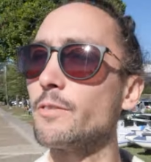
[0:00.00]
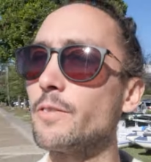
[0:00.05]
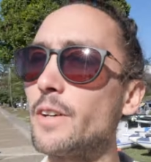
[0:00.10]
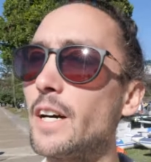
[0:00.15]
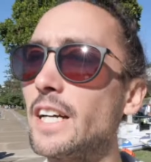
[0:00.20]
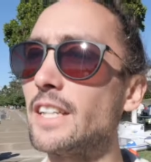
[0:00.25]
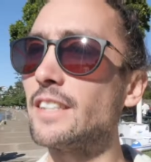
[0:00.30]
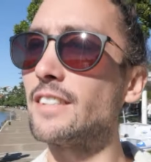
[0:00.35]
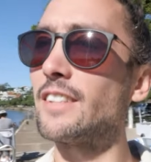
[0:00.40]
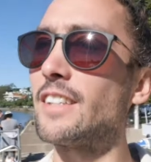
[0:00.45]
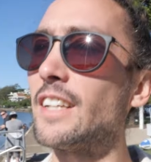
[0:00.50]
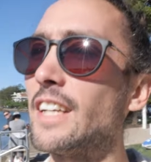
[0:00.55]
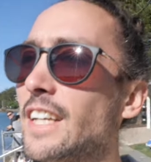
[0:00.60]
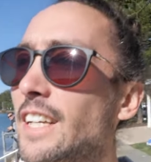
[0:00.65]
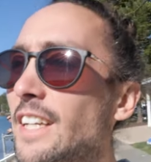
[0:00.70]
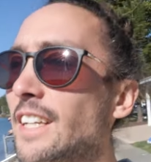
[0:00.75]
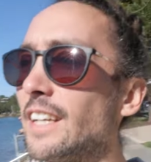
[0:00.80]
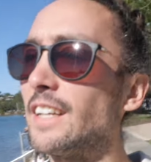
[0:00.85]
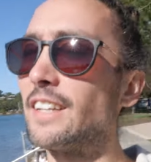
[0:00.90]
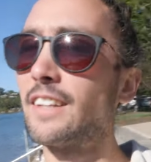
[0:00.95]
find
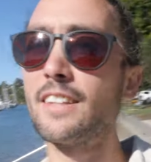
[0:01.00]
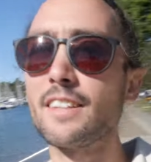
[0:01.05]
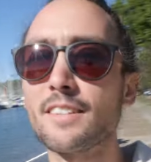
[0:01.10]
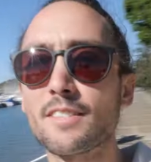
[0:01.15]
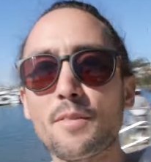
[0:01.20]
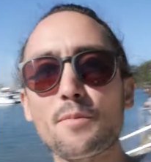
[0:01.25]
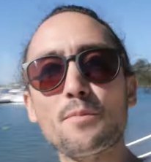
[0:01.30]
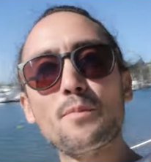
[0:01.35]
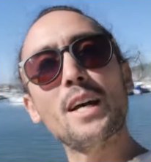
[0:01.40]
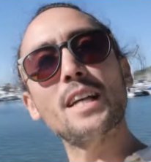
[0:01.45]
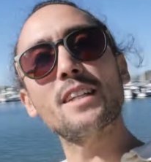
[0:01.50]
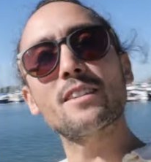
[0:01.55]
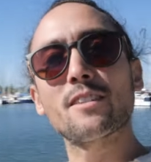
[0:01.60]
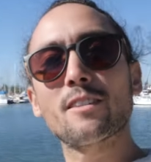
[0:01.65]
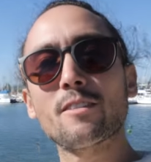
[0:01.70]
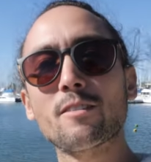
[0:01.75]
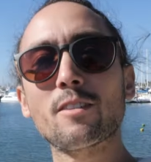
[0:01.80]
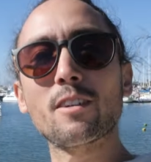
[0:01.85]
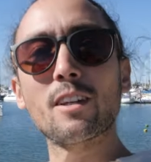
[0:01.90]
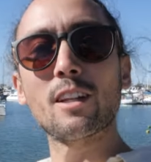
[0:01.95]
this
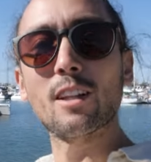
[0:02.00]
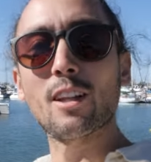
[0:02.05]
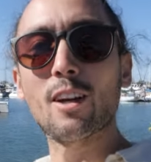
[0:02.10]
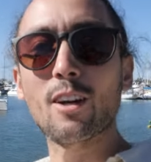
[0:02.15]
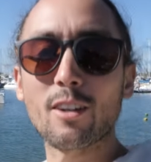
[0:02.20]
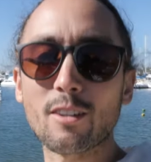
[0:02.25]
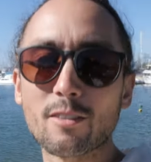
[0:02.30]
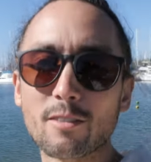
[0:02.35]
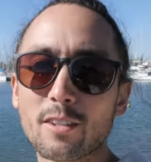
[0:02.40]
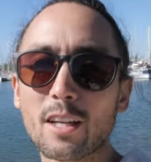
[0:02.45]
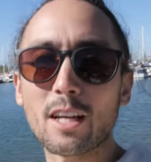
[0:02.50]
massive lot of